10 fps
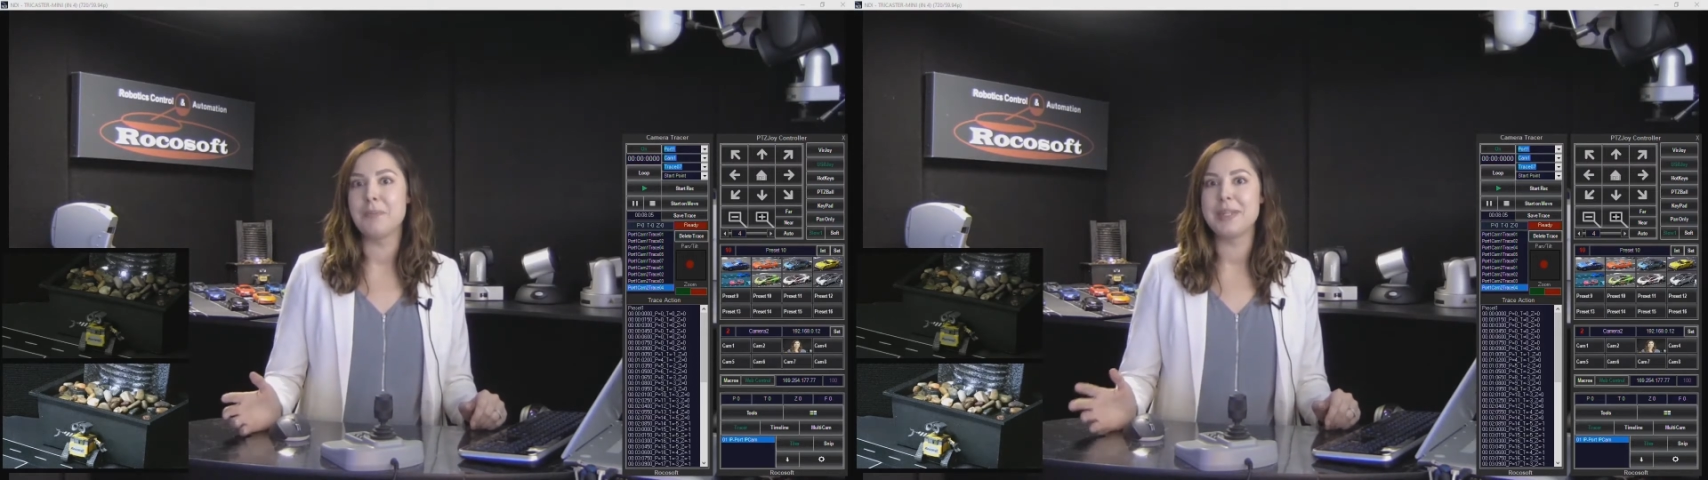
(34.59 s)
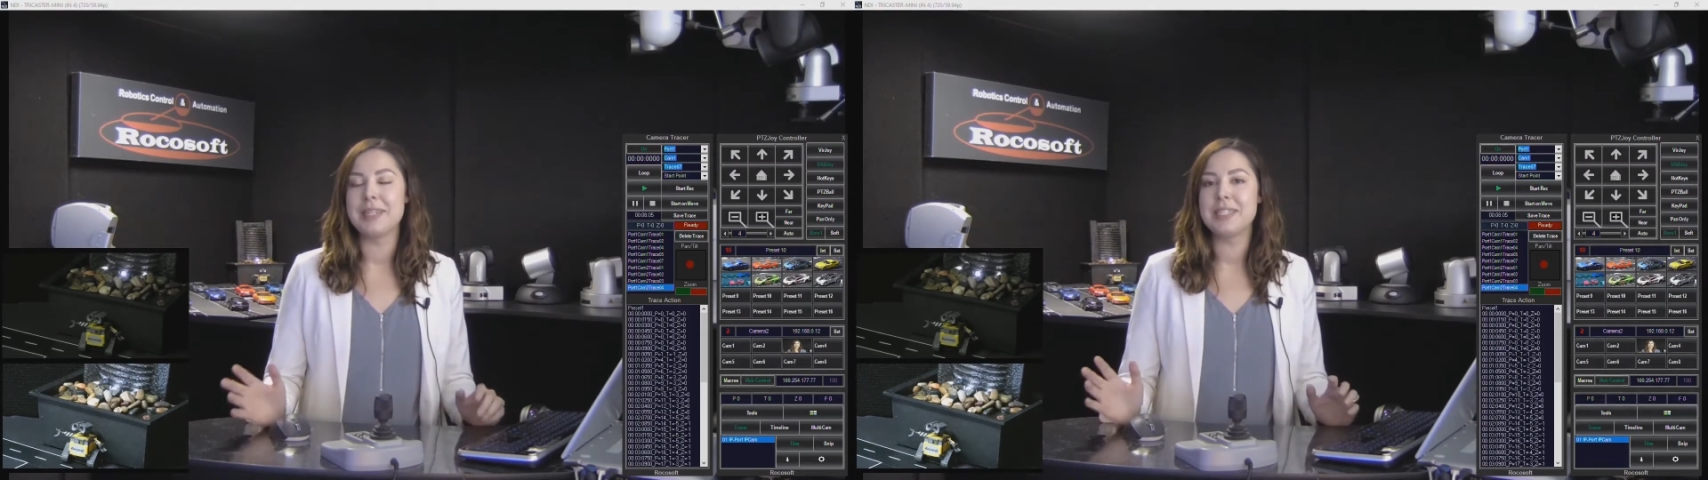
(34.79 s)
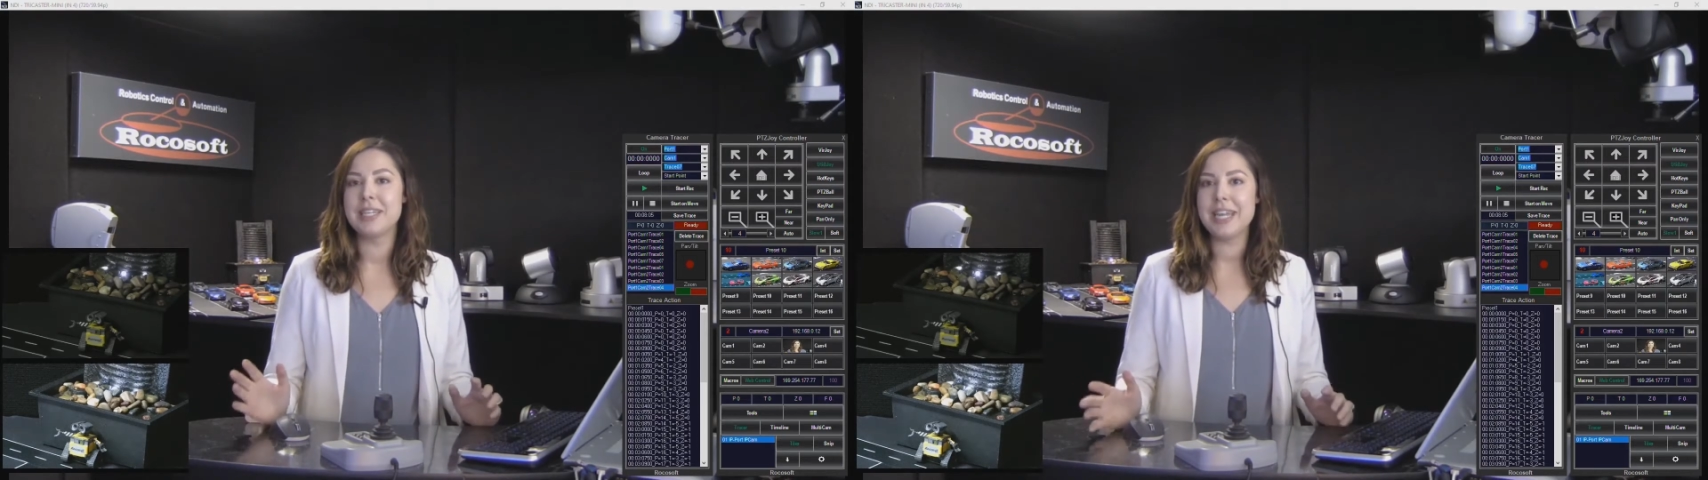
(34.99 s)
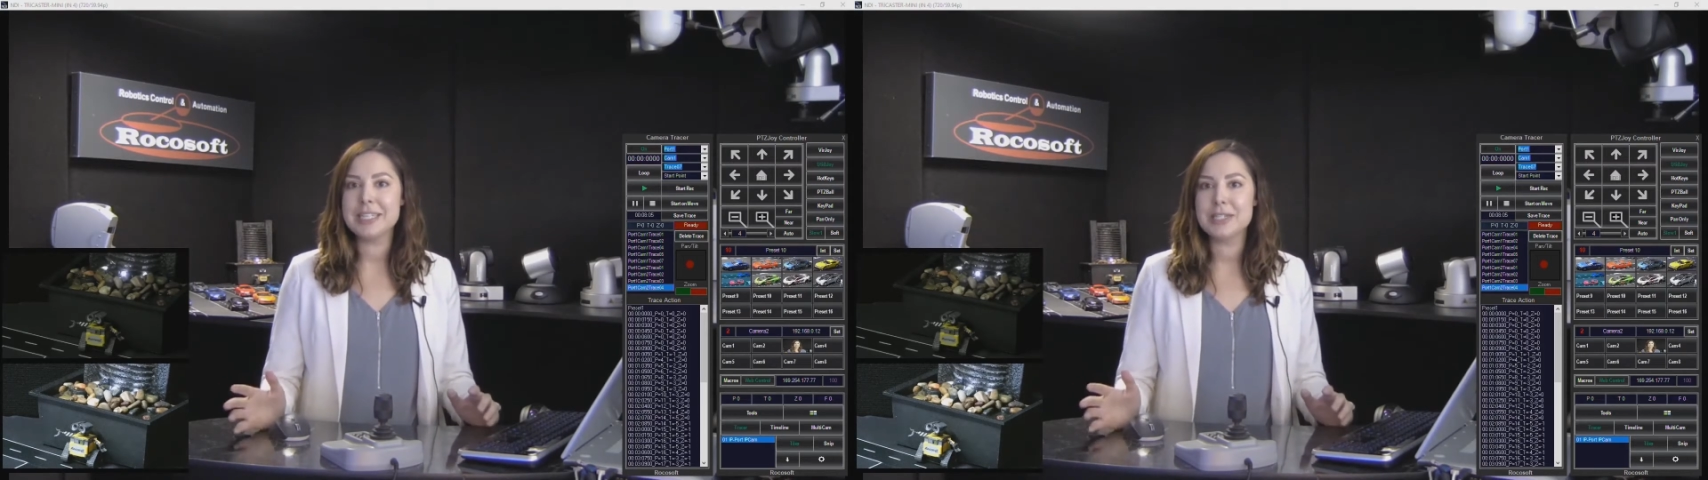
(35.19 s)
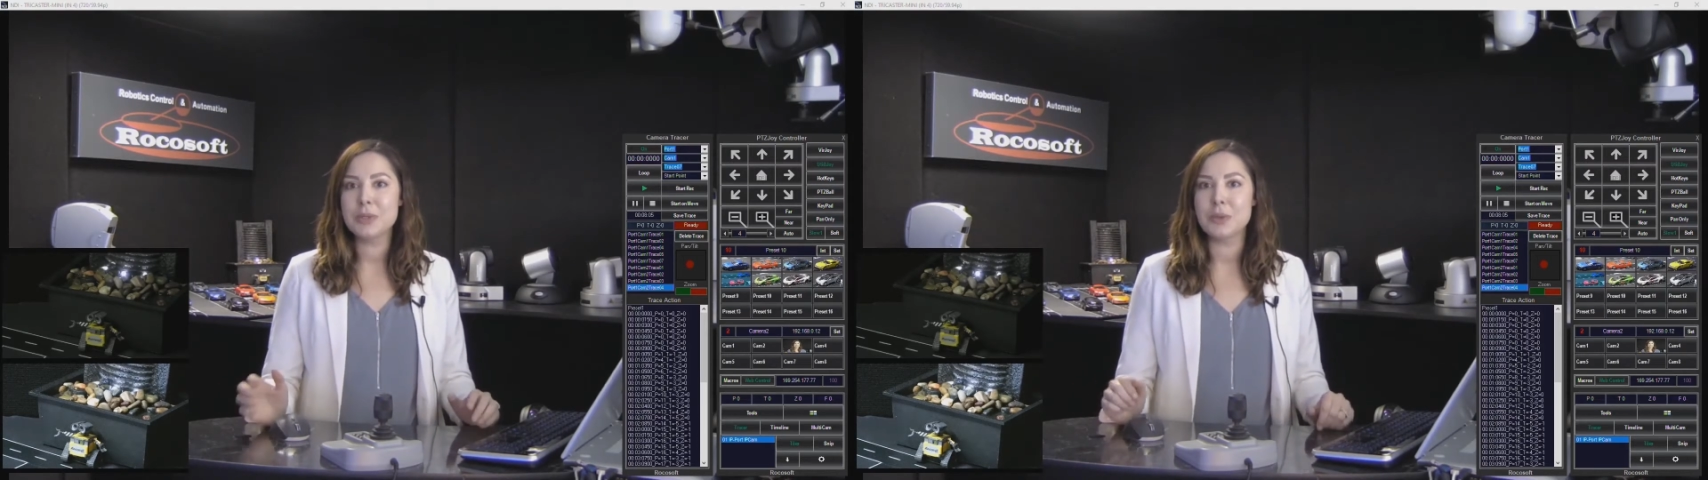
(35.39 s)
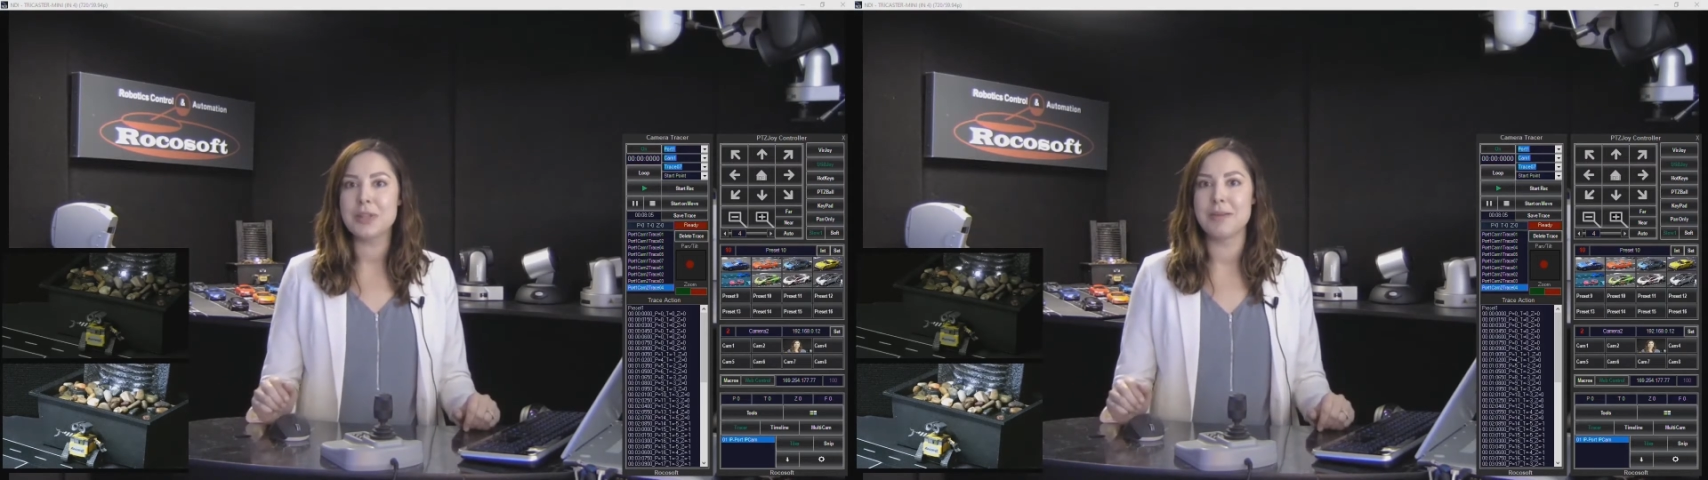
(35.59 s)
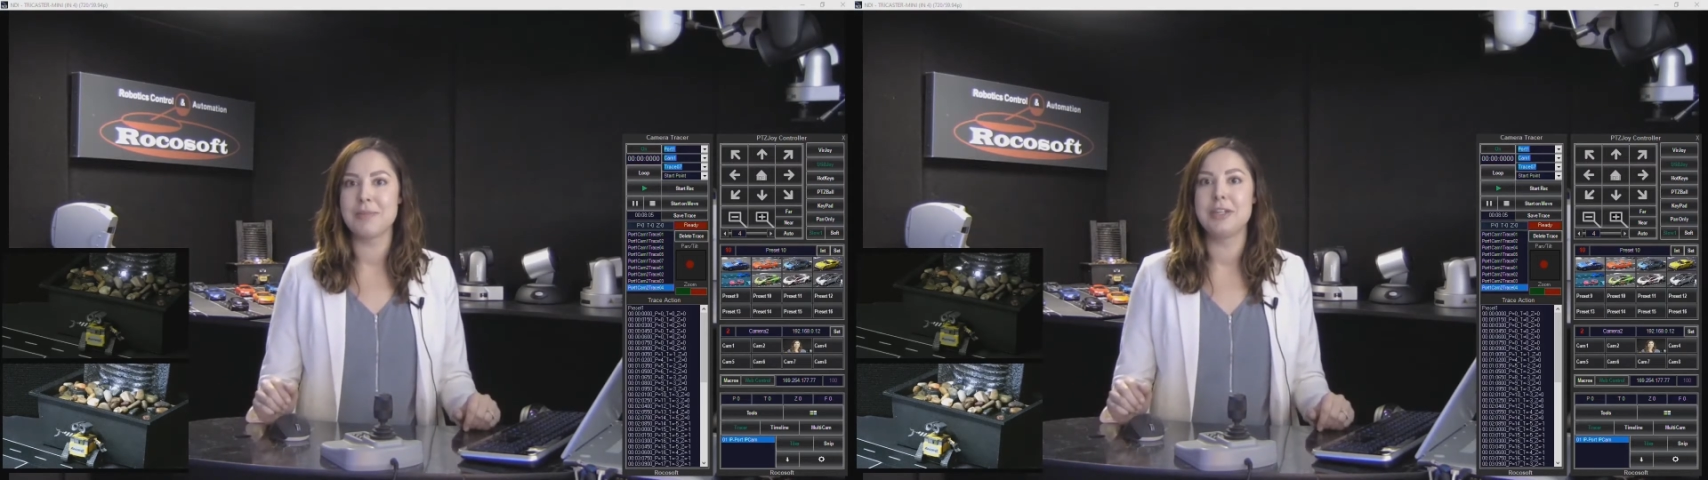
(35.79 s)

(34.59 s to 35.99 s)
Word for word: But today's tool that I'm going